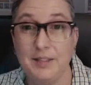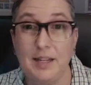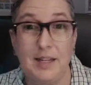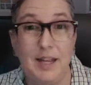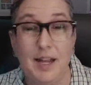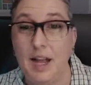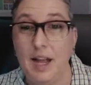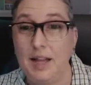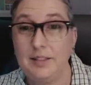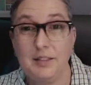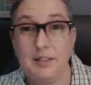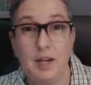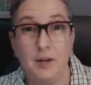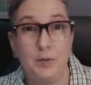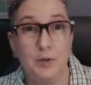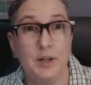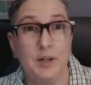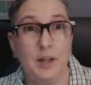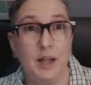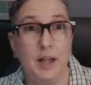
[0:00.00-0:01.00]
It's a tough
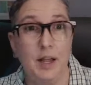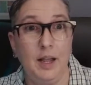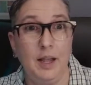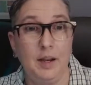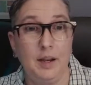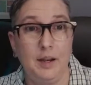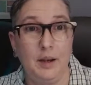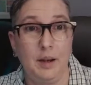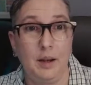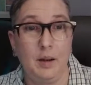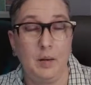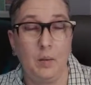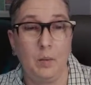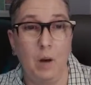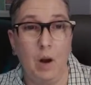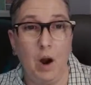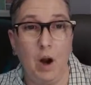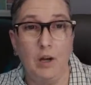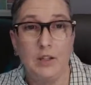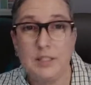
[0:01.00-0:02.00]
one. And
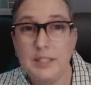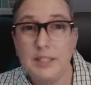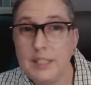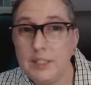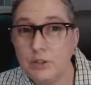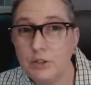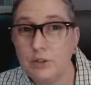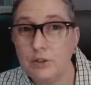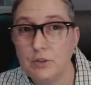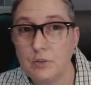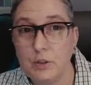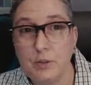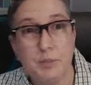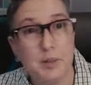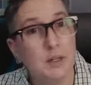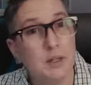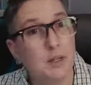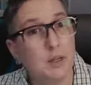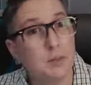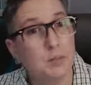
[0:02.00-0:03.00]
our teachers, we've
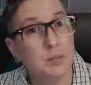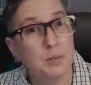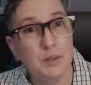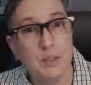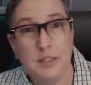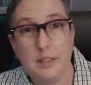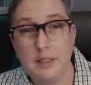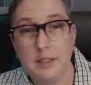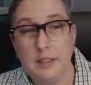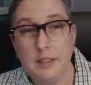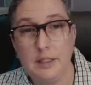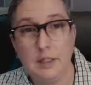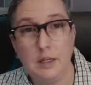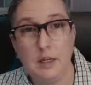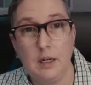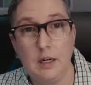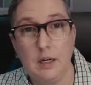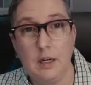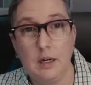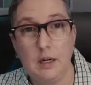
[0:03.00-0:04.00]
been completely
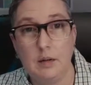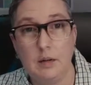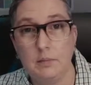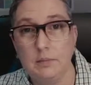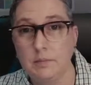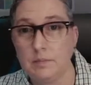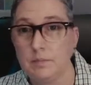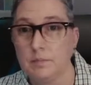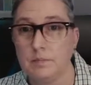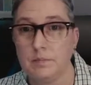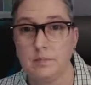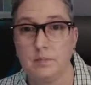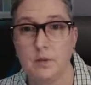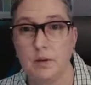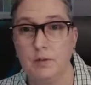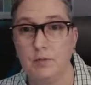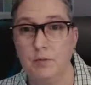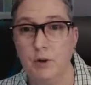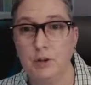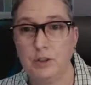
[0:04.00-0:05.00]

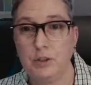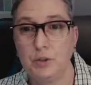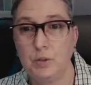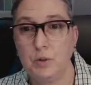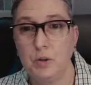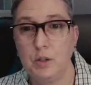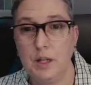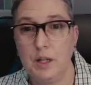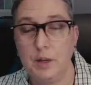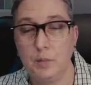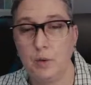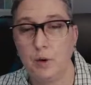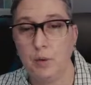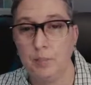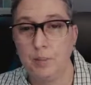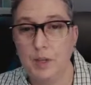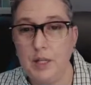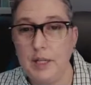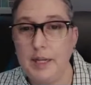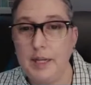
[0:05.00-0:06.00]
virtual, and we're
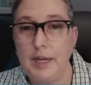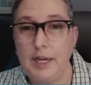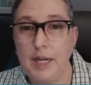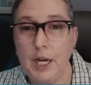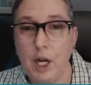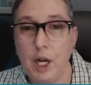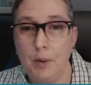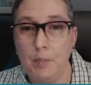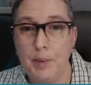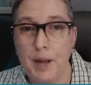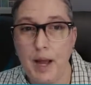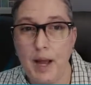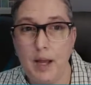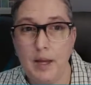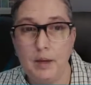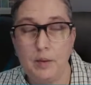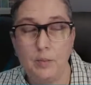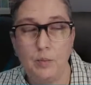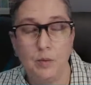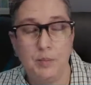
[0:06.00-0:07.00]
planning to go
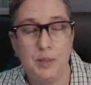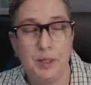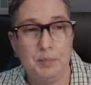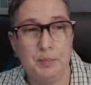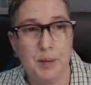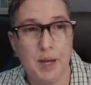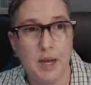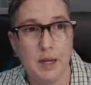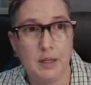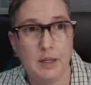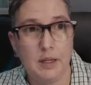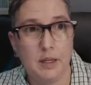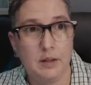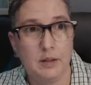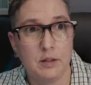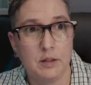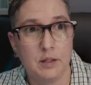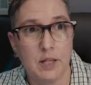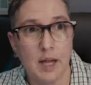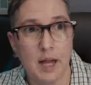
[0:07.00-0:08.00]
back. We'll be back
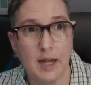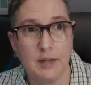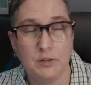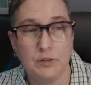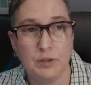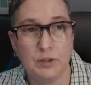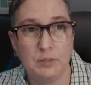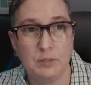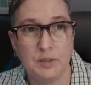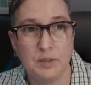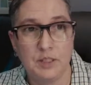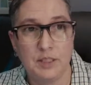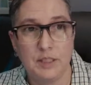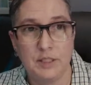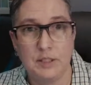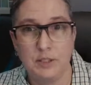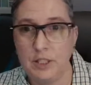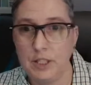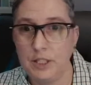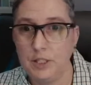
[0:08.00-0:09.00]
in classrooms
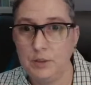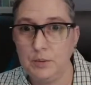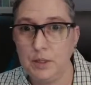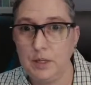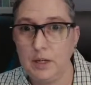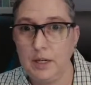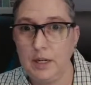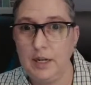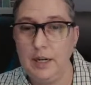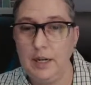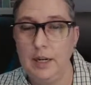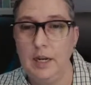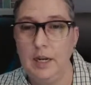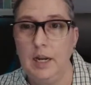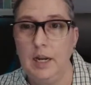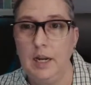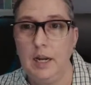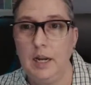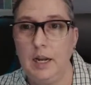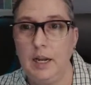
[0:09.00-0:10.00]
in January,
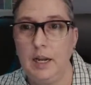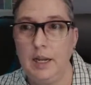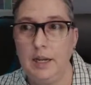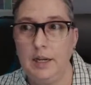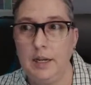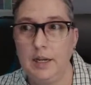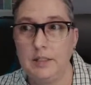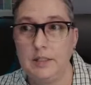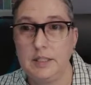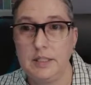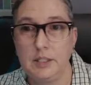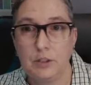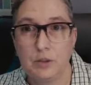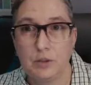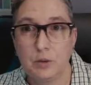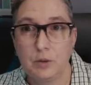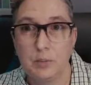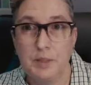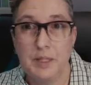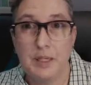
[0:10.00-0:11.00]
and
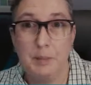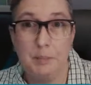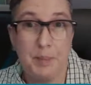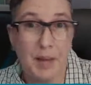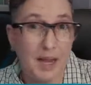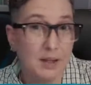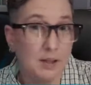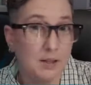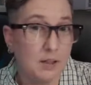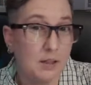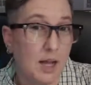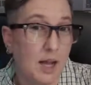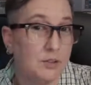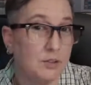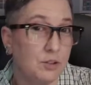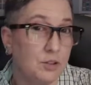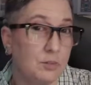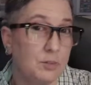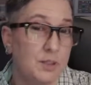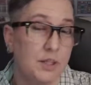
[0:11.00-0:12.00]
teachers will be back in the
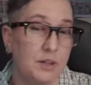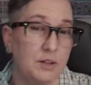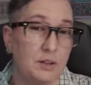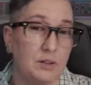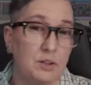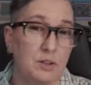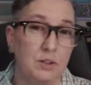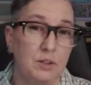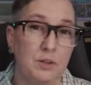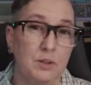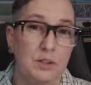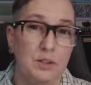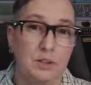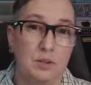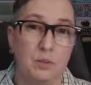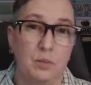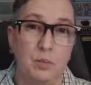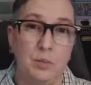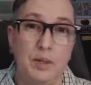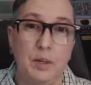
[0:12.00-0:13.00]
classrooms, and the
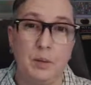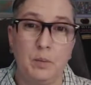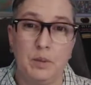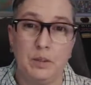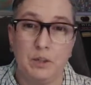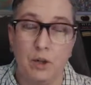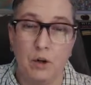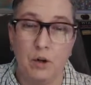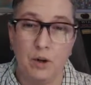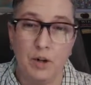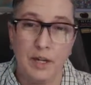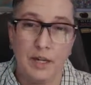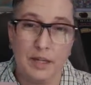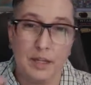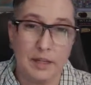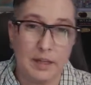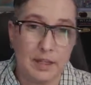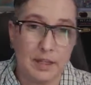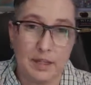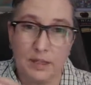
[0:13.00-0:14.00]
students will be
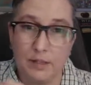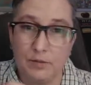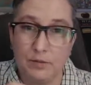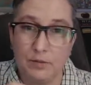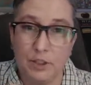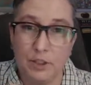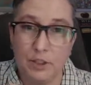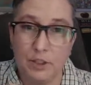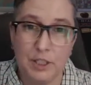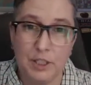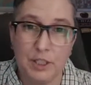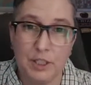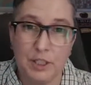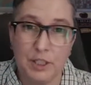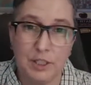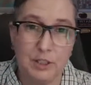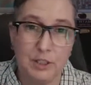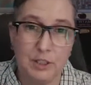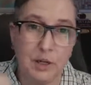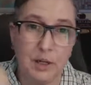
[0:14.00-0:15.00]
returning at the end of January,
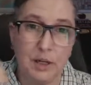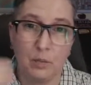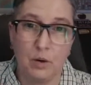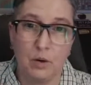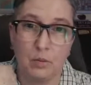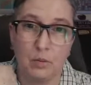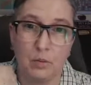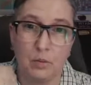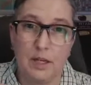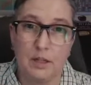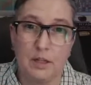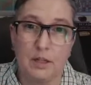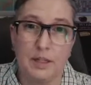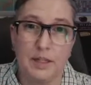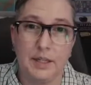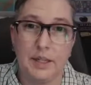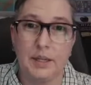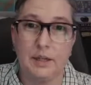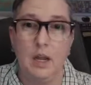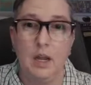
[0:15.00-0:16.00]
and we're cycling
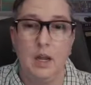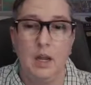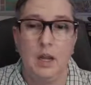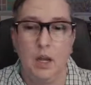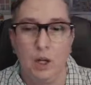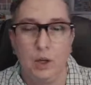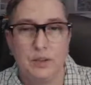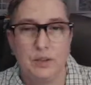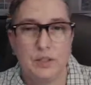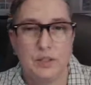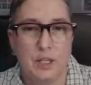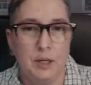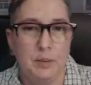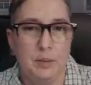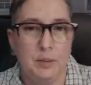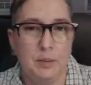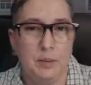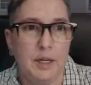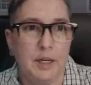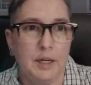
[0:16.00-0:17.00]
in who's going to
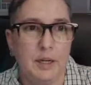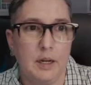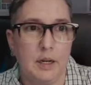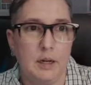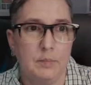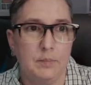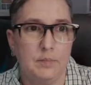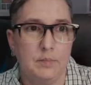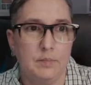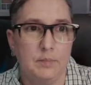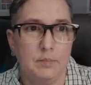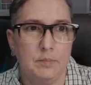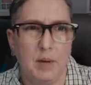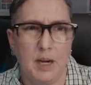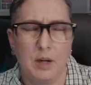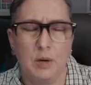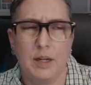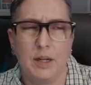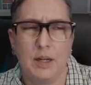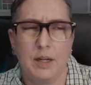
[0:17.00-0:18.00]
be
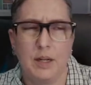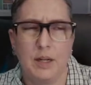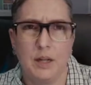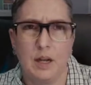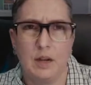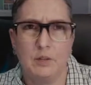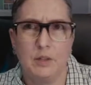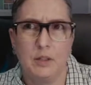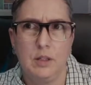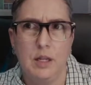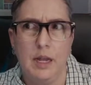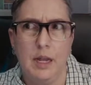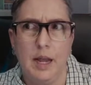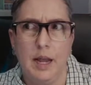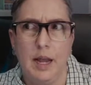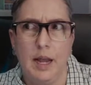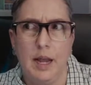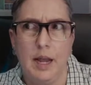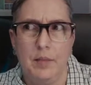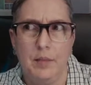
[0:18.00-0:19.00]
by grade level.
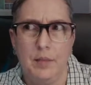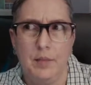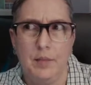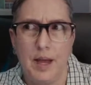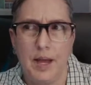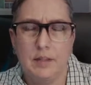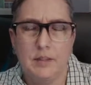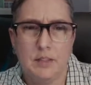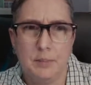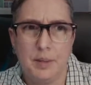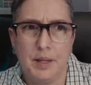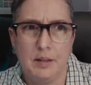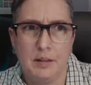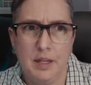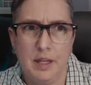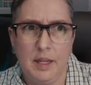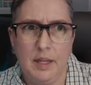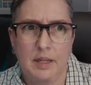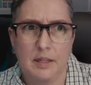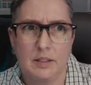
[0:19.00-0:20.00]
And that's the big
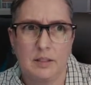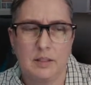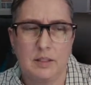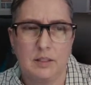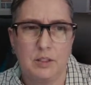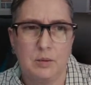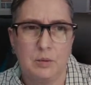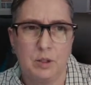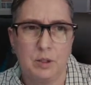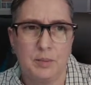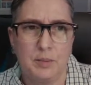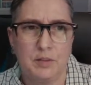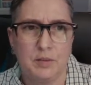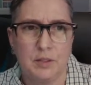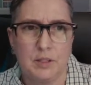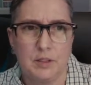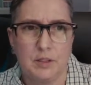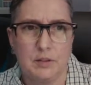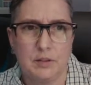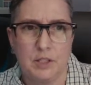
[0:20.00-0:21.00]
thing, is that you want to be able
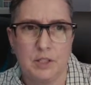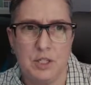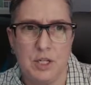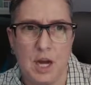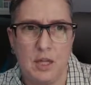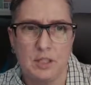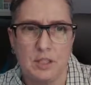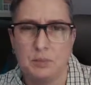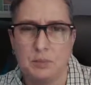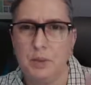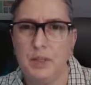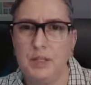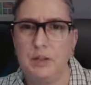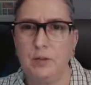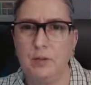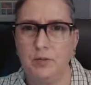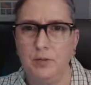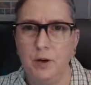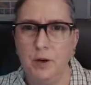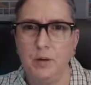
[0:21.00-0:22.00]
to not split
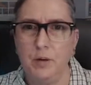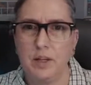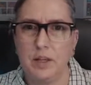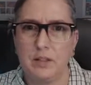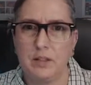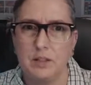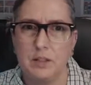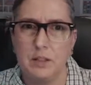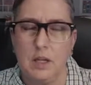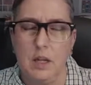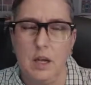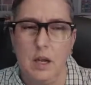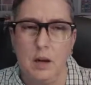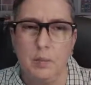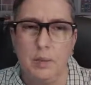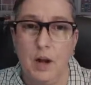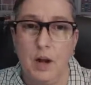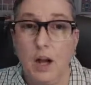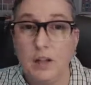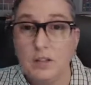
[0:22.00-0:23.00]
your focus,
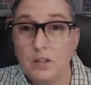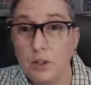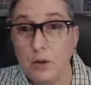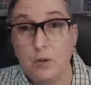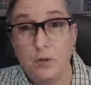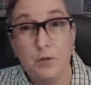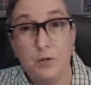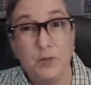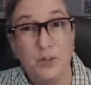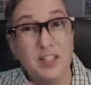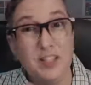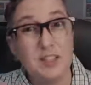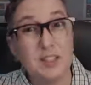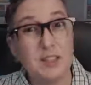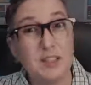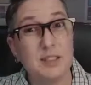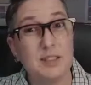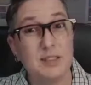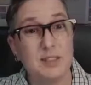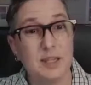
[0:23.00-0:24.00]
but also
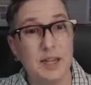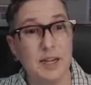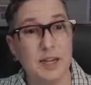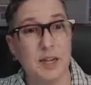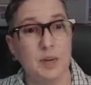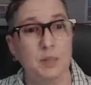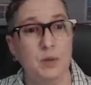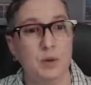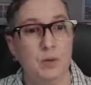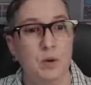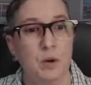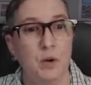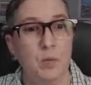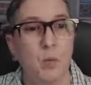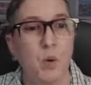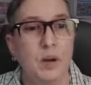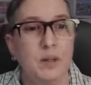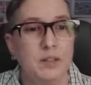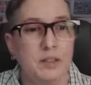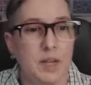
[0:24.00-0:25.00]
physically setting up your room.
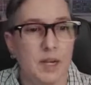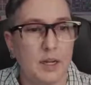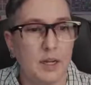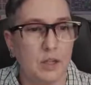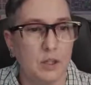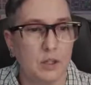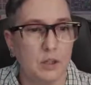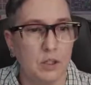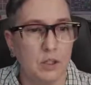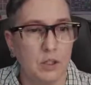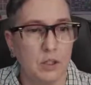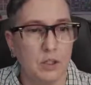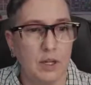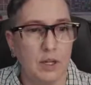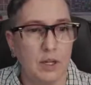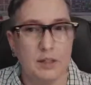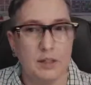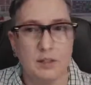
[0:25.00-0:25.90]
What is that going to look like?